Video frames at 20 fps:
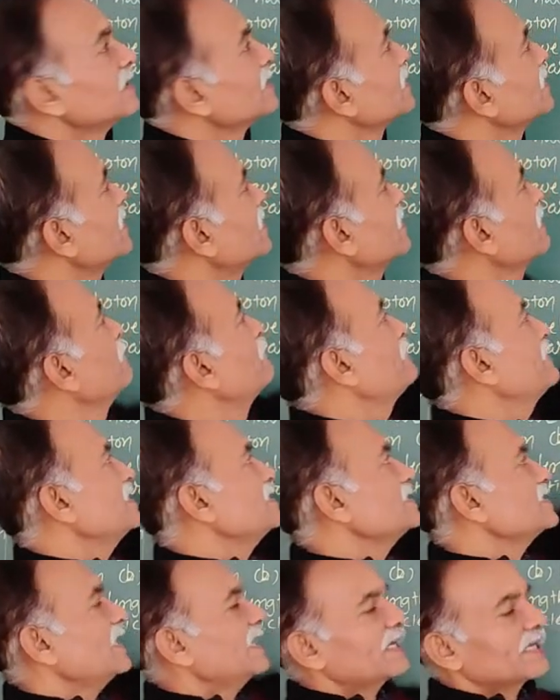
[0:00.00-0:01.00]
the
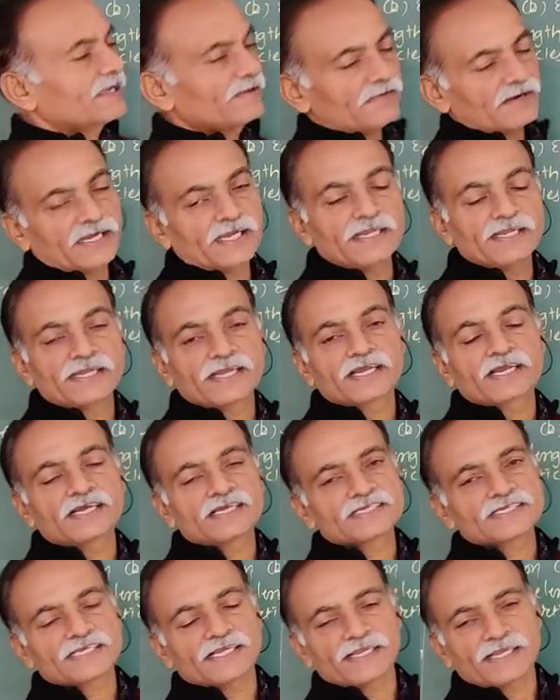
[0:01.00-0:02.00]
temperature are given in
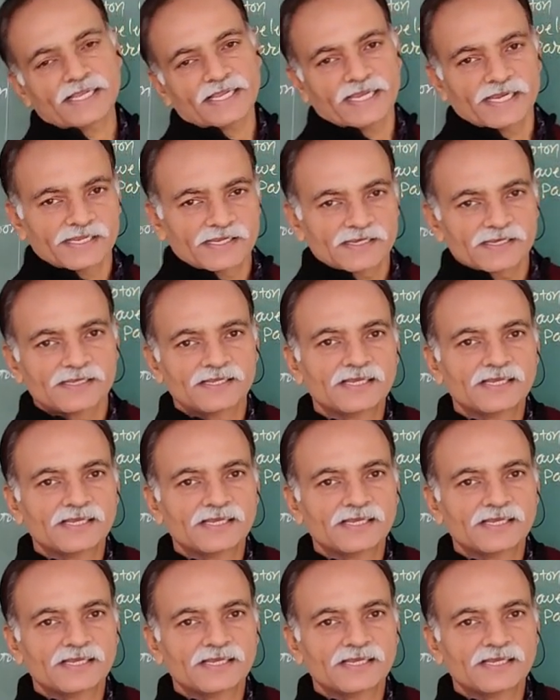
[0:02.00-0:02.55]
degrees centigrade.